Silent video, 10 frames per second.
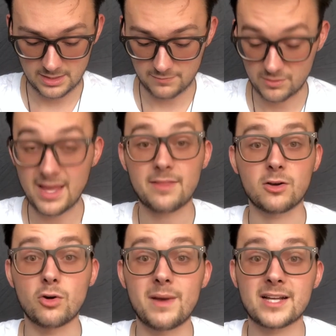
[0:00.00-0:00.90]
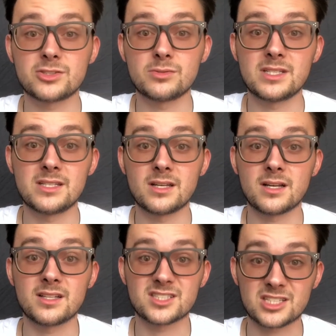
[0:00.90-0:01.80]
After that, they'll go back to
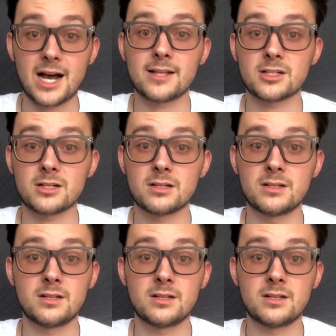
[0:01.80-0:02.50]
the scholar.